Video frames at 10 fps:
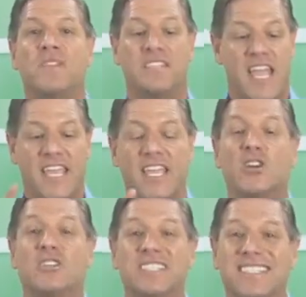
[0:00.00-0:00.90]
taking
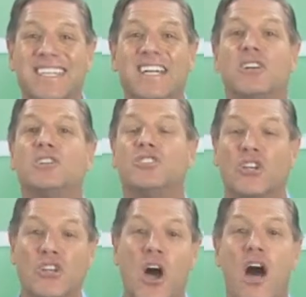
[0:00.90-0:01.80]
your skills,
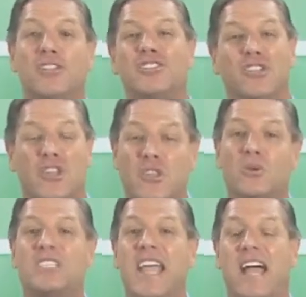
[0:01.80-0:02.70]
your knowledge, your
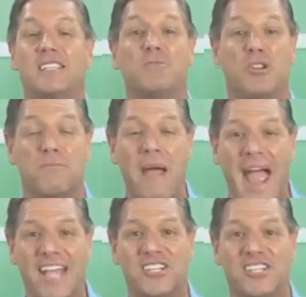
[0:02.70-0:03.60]
enthusiasm, your
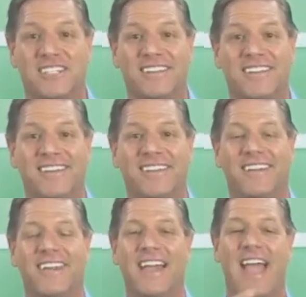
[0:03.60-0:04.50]
passion,
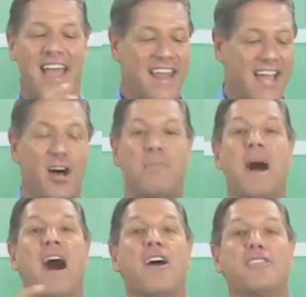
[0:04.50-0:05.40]
and help
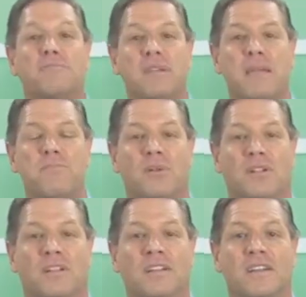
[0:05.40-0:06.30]
other
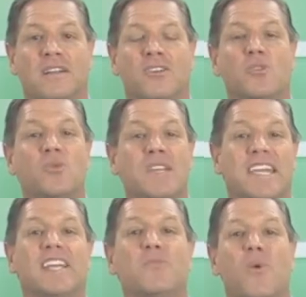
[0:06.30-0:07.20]
people who
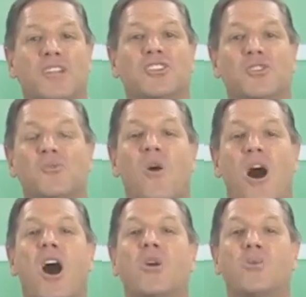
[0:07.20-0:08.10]
need what you
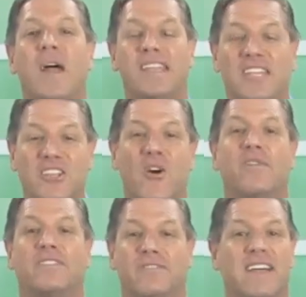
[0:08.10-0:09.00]
already
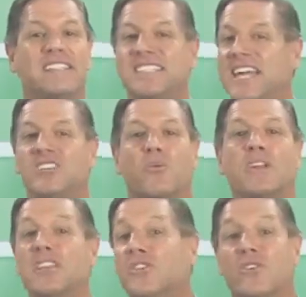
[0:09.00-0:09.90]
know and invested 10,
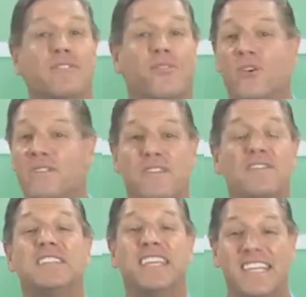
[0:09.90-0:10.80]
20, 30, 40,
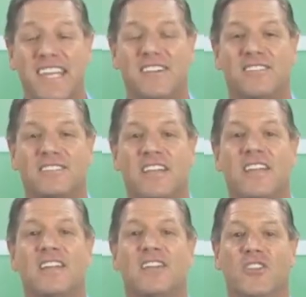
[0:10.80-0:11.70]
50 years
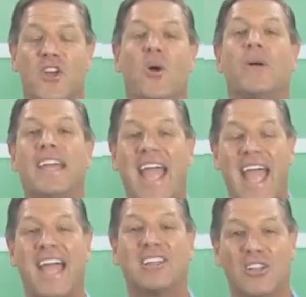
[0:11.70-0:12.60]
knowing
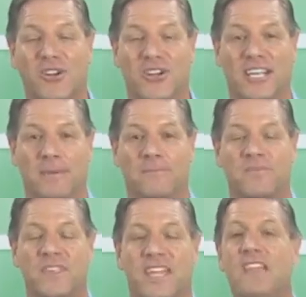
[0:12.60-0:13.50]
and learning.
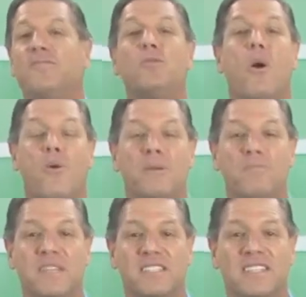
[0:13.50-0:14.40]
If you own a
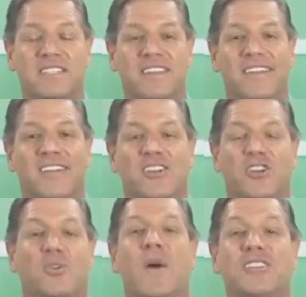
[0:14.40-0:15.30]
business,
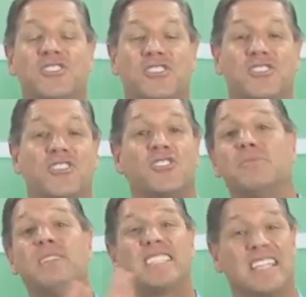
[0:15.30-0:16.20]
your questions should
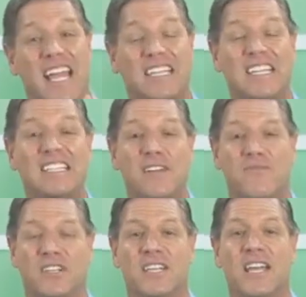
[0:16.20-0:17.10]
be slightly
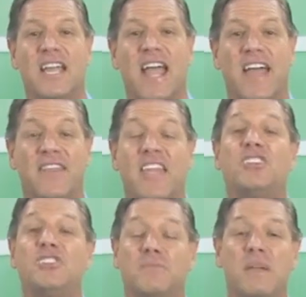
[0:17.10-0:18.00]
different, and they
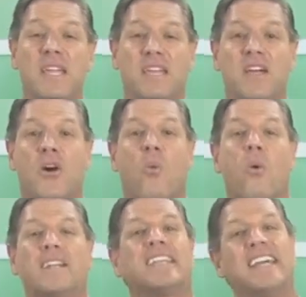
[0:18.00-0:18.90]
should be,
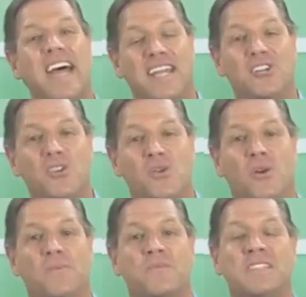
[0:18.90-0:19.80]
what can I do
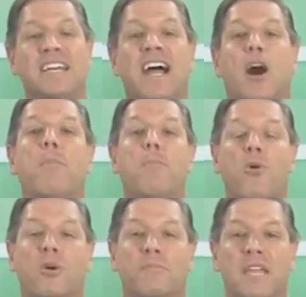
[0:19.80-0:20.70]
to help
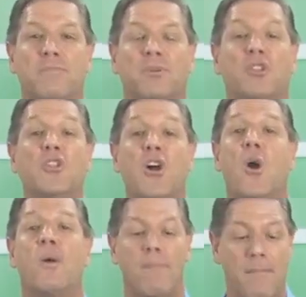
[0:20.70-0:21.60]
more people
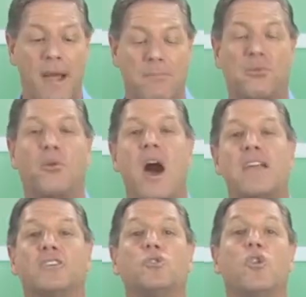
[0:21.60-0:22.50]
know about my
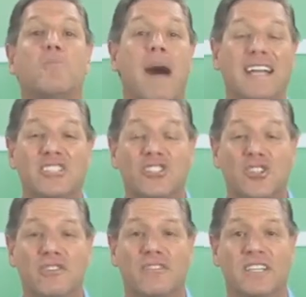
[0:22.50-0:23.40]
product or my
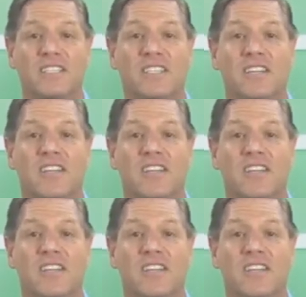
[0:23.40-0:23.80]
service